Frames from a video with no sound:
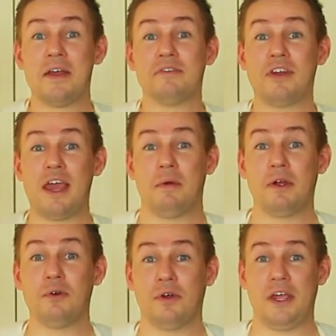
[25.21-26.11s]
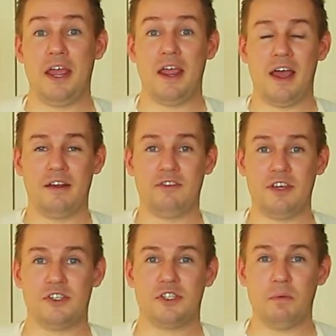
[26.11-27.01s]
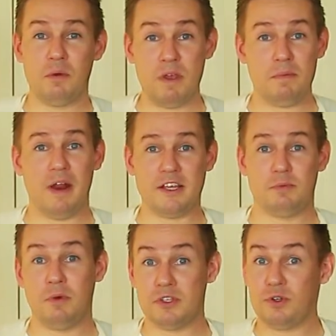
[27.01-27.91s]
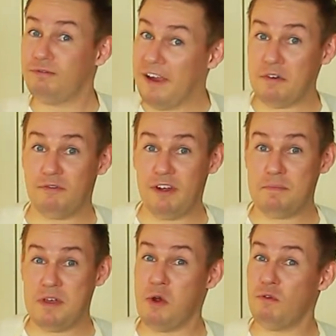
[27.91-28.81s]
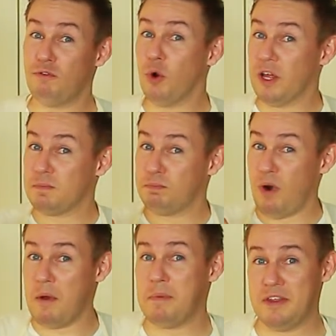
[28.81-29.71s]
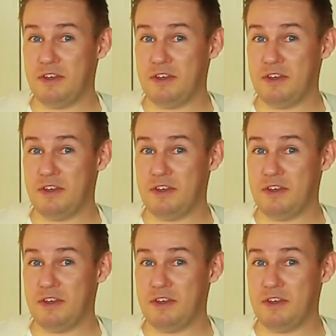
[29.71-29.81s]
Today we're cooking a dish that when people ask me what's your favorite Filipino food, it's probably